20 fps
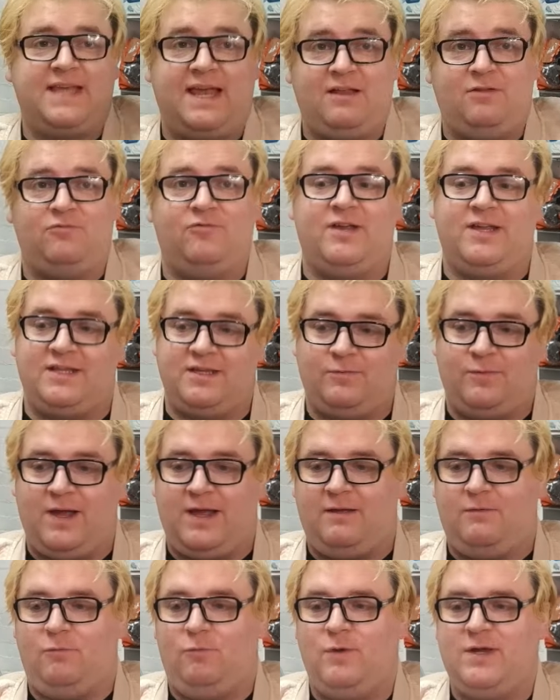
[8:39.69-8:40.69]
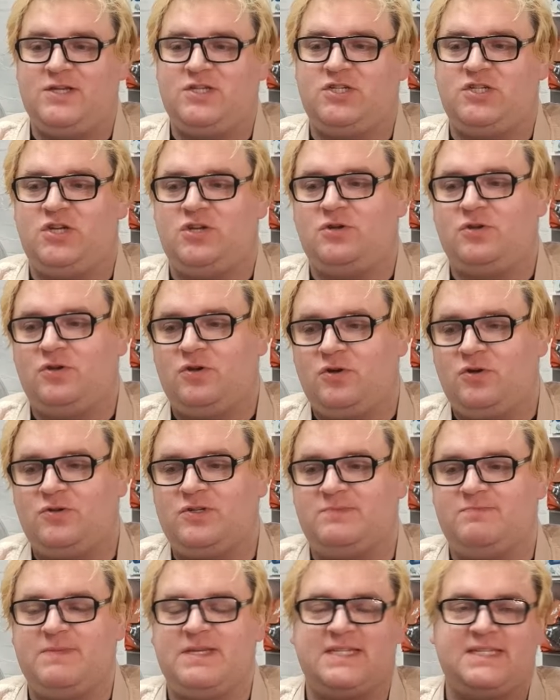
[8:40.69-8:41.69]
sell really well, which you
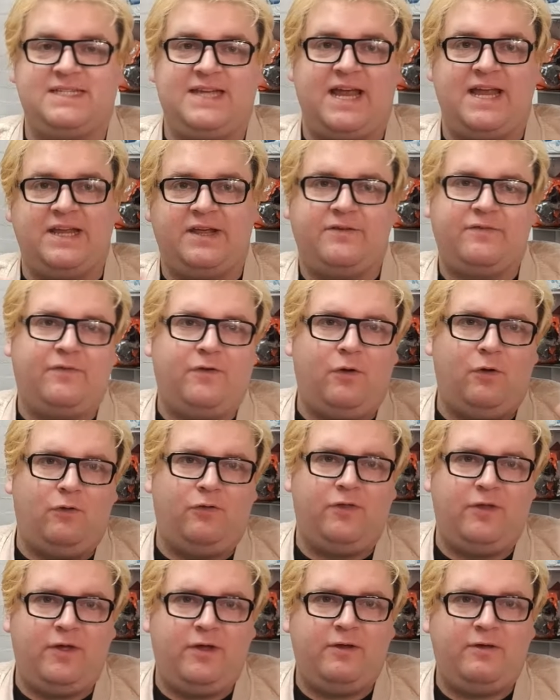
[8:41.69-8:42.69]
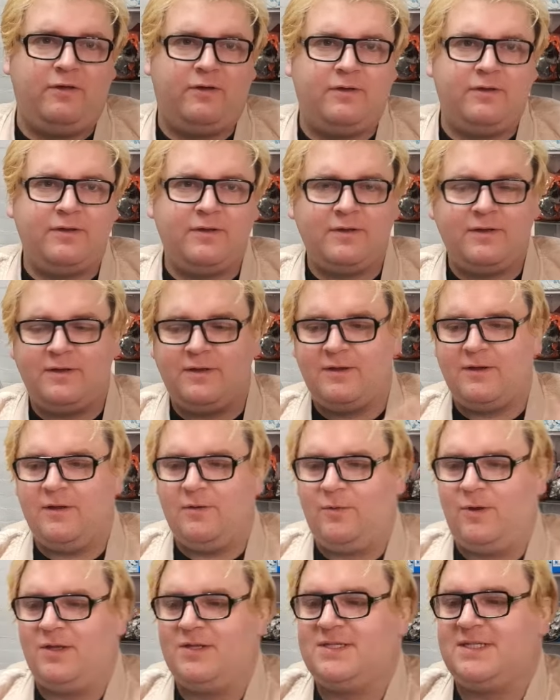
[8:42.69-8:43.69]
could mistake for other
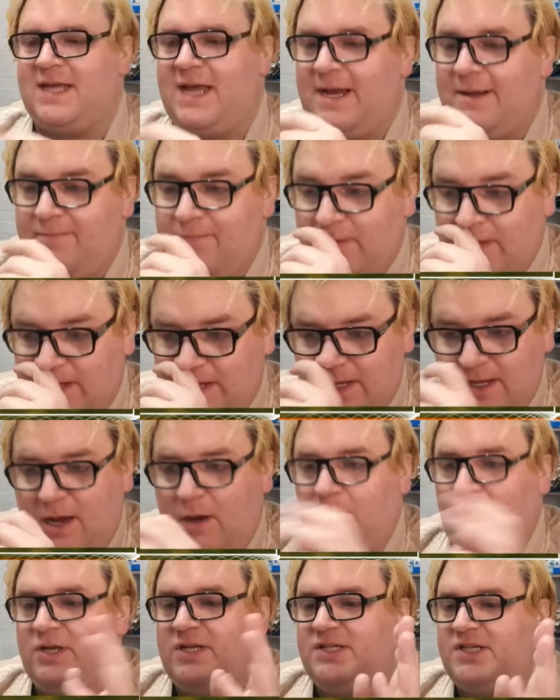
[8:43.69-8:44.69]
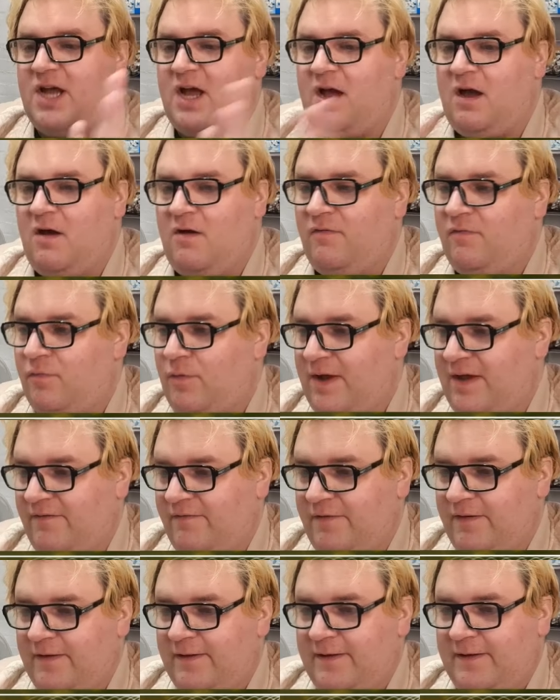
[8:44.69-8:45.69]
ones. Like, we're going to start off
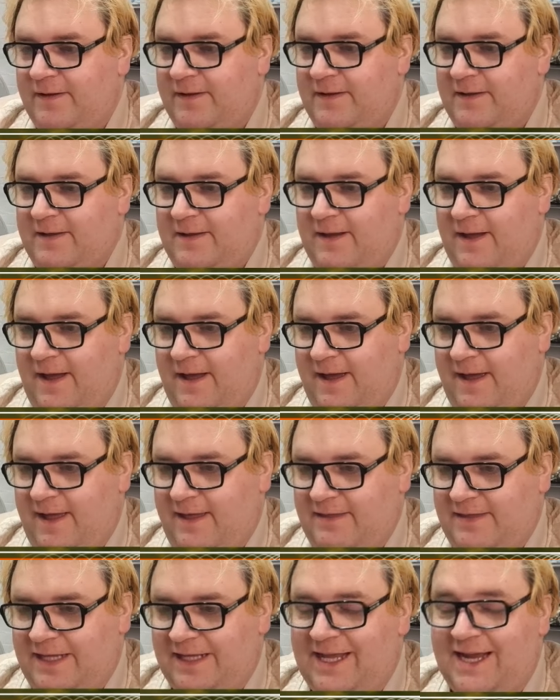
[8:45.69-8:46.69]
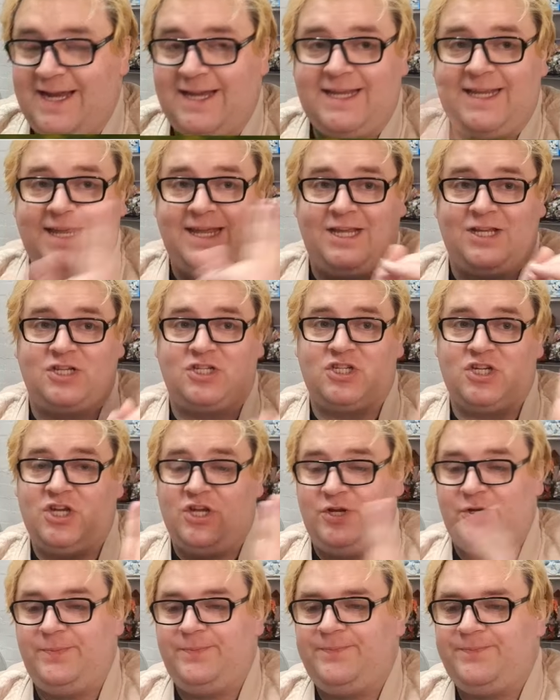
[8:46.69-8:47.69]
with The Lion King
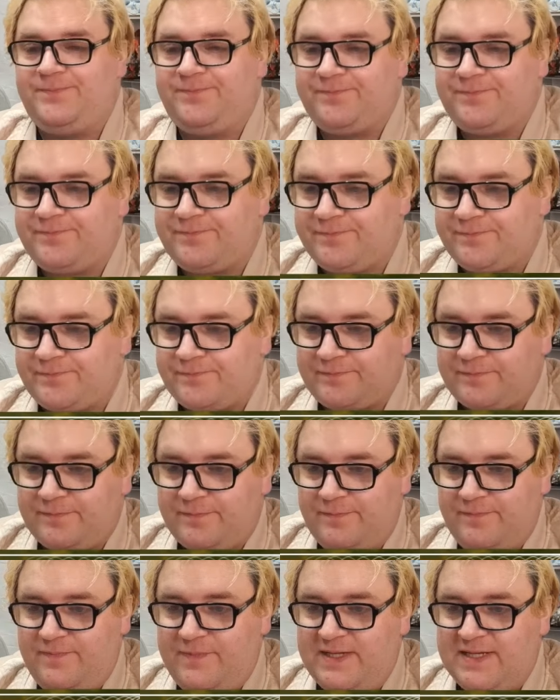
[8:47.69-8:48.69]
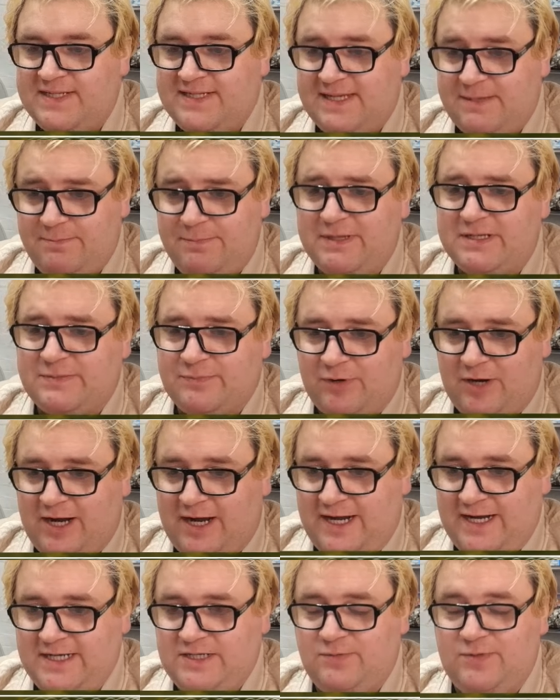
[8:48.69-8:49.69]
2, Simba's
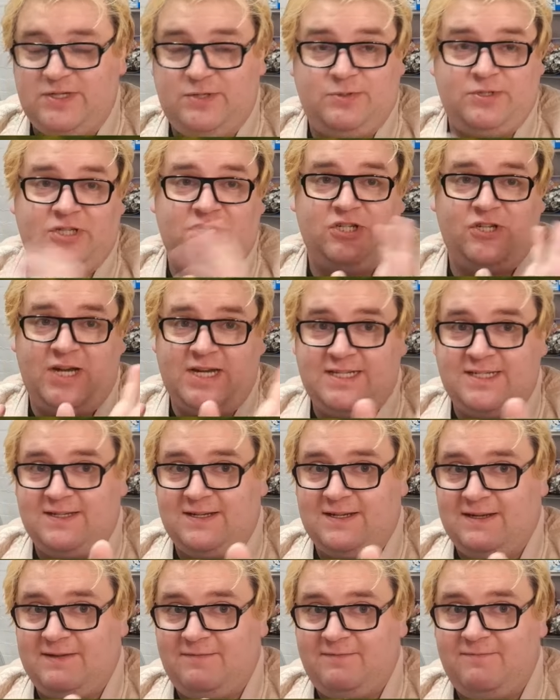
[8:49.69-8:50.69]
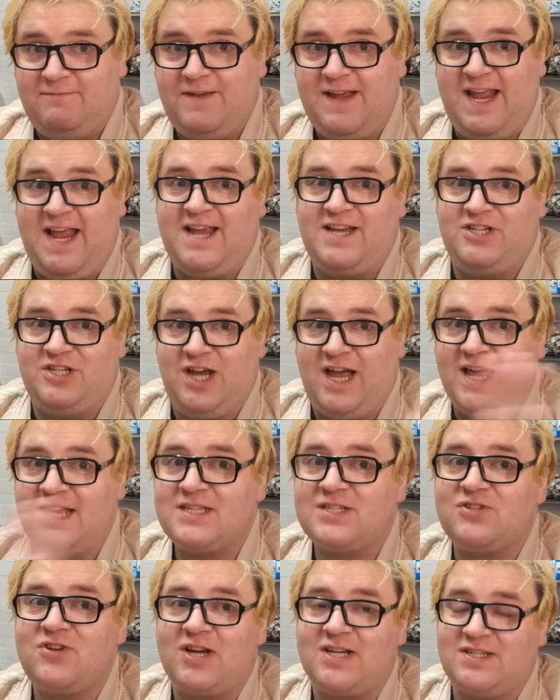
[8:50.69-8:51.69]
Pride, which was a straight to
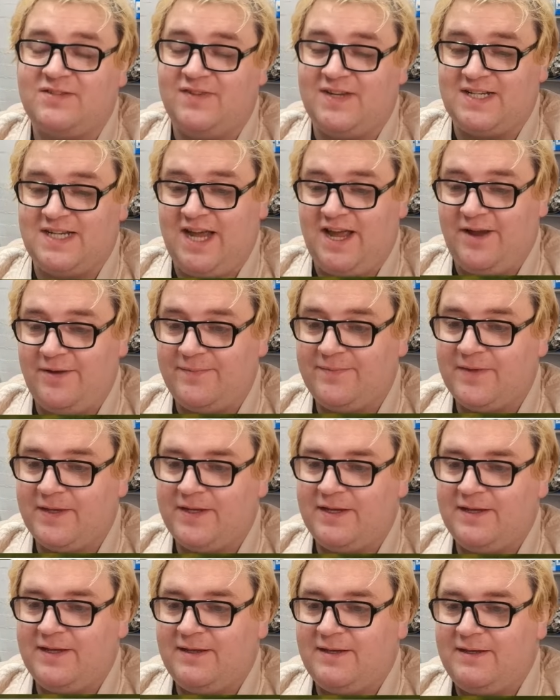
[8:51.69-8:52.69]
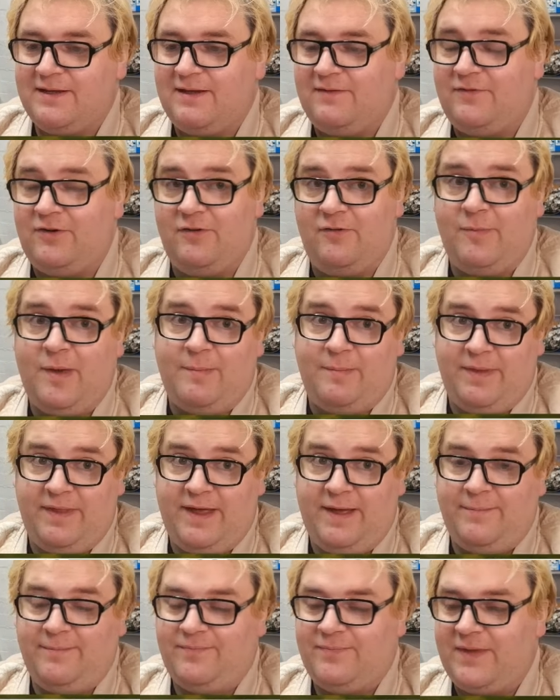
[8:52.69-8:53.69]
VHS, straight to video. If you
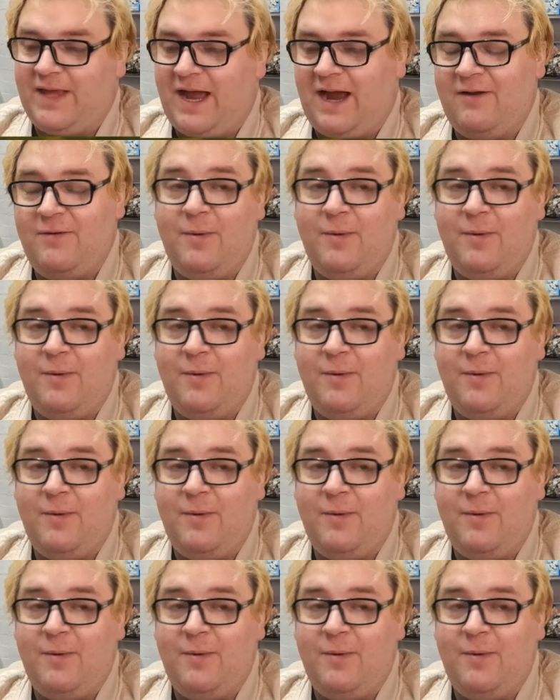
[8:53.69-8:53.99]
remember them.